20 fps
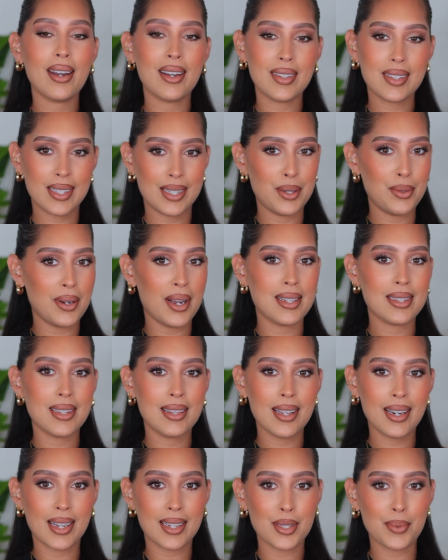and I'll see you guys
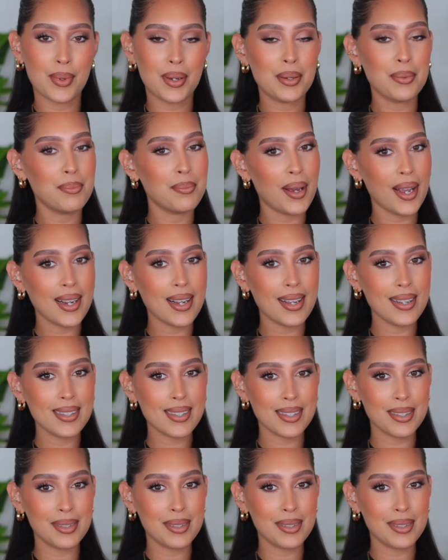in the next one. Bye, guys.